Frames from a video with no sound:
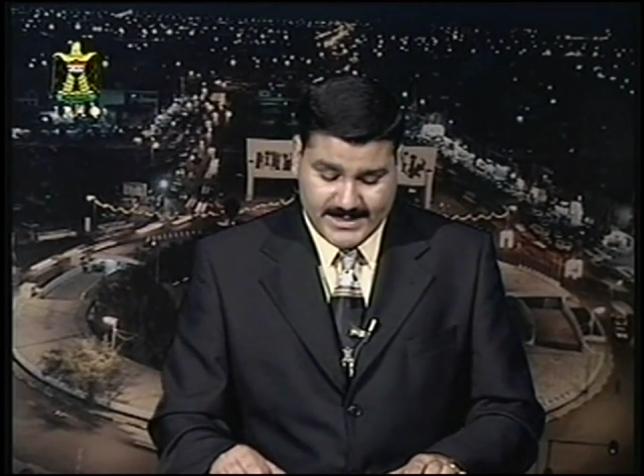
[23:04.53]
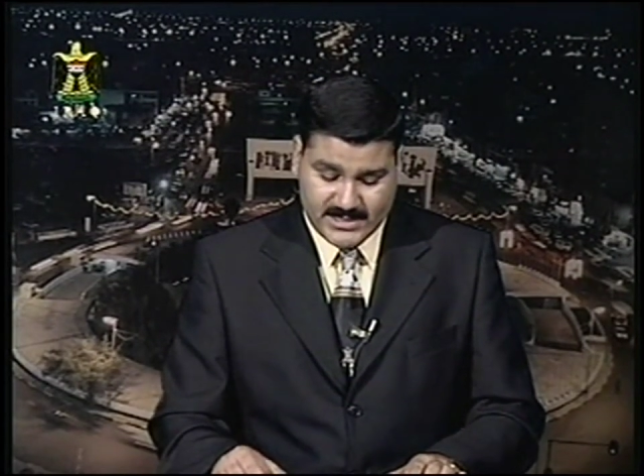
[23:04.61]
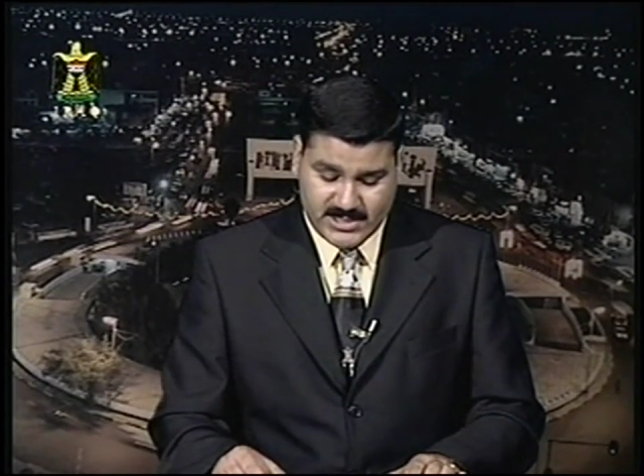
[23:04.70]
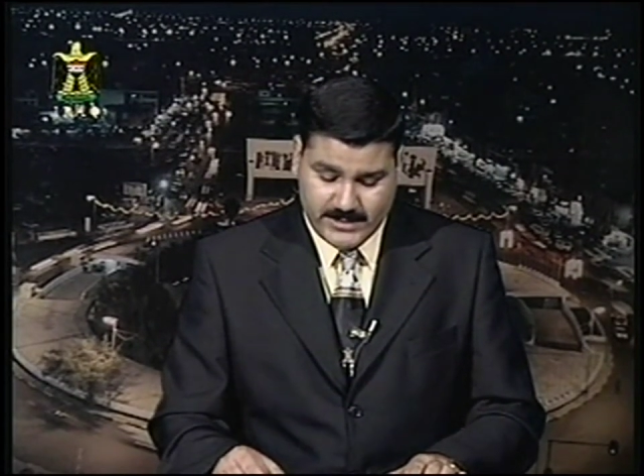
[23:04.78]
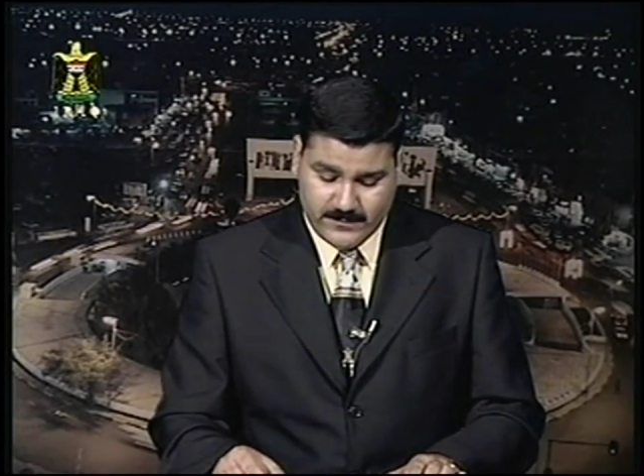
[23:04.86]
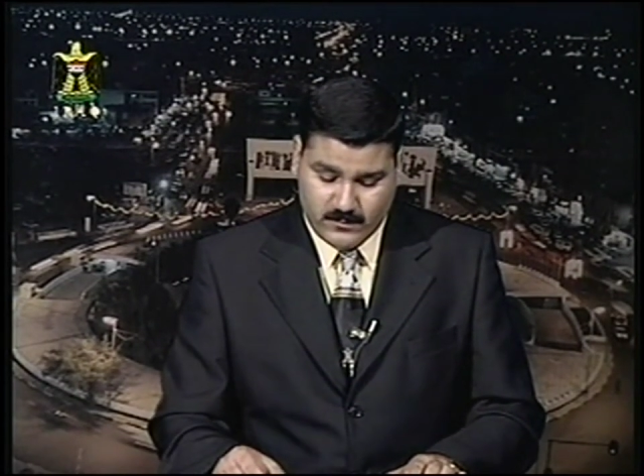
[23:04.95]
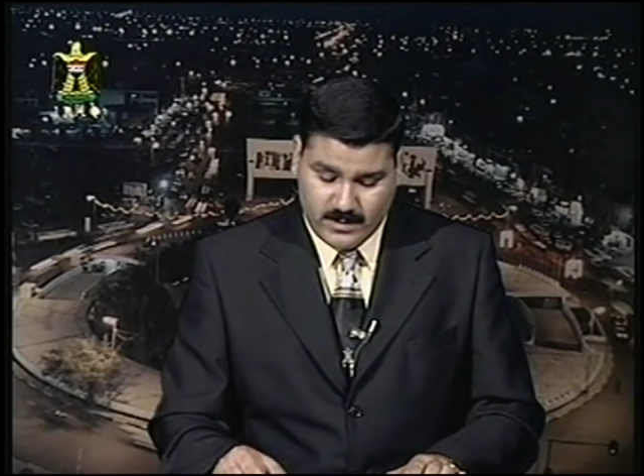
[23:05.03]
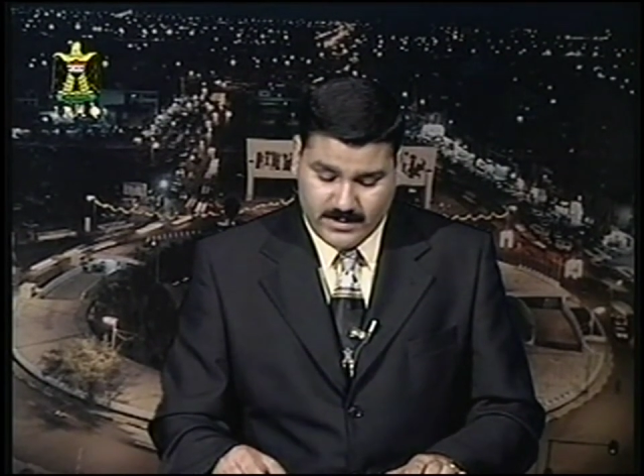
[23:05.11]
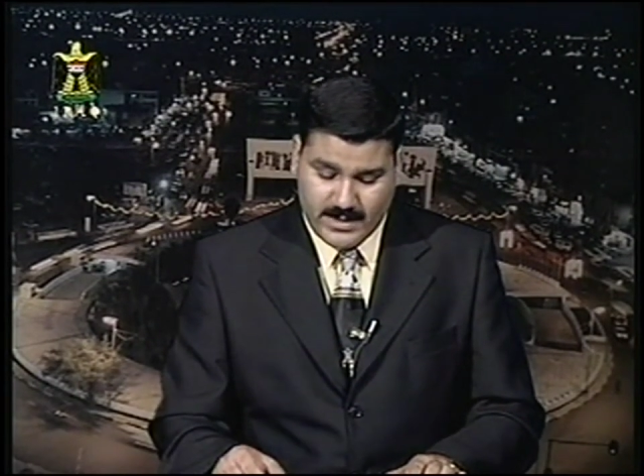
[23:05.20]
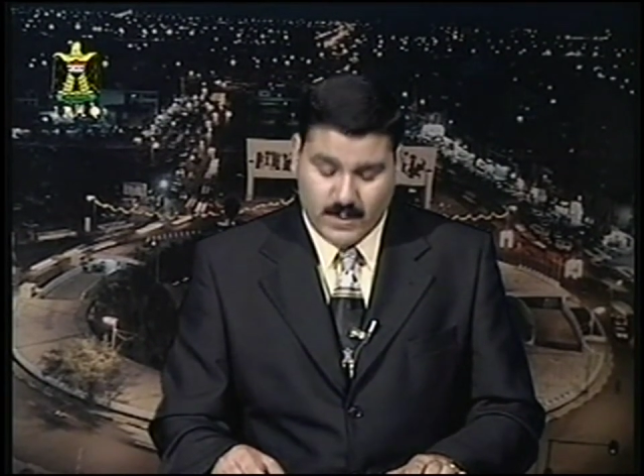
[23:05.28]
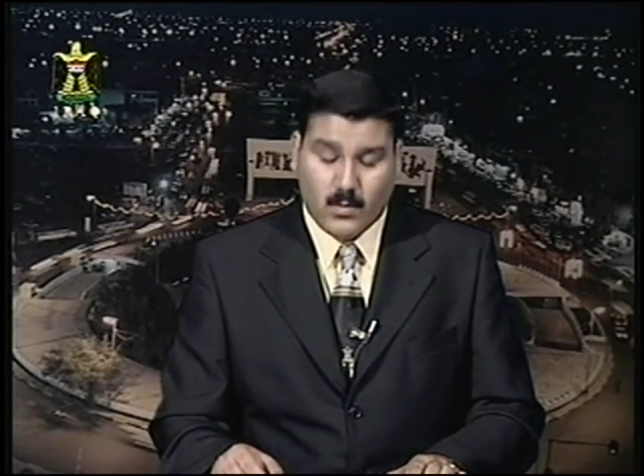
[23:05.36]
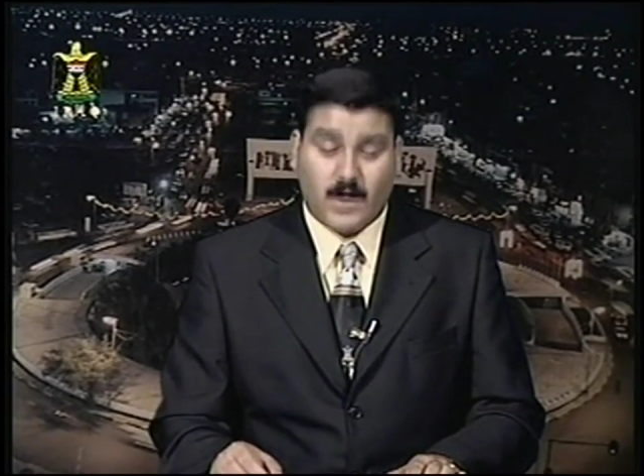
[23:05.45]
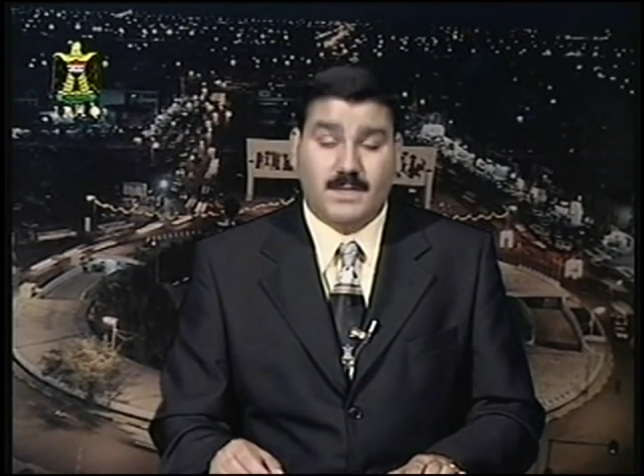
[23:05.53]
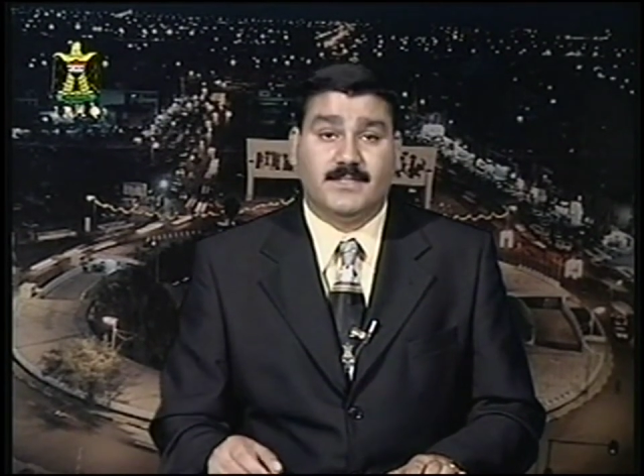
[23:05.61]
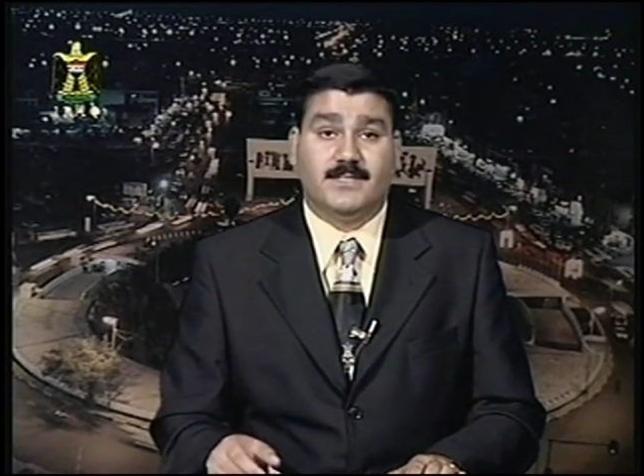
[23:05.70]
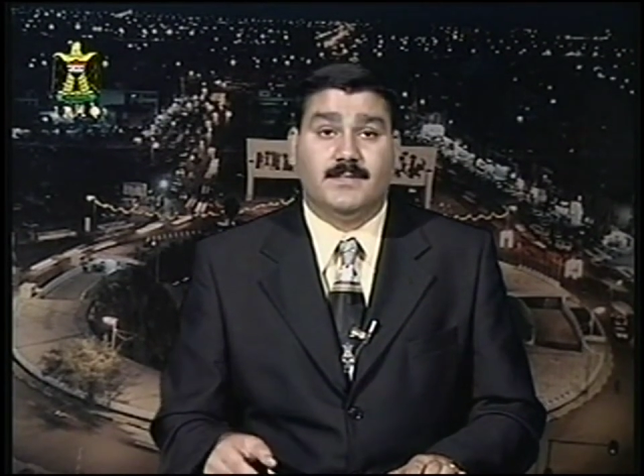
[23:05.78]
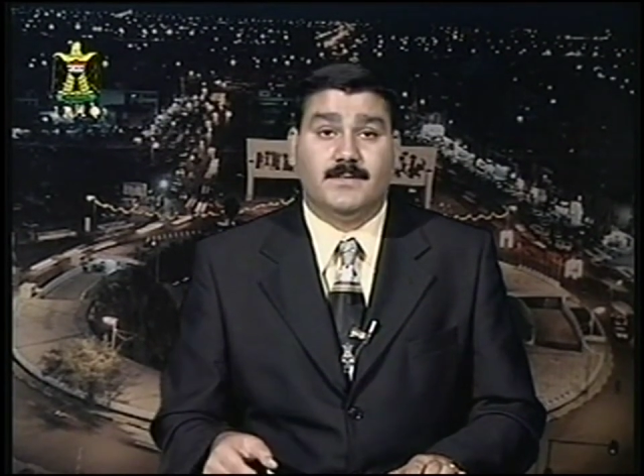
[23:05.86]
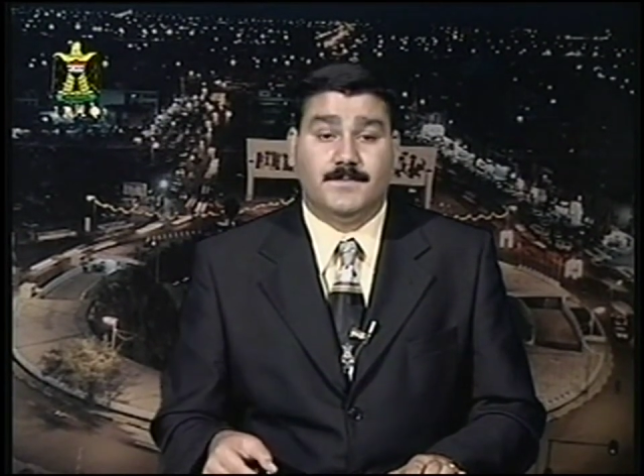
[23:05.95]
achieve what they wanted.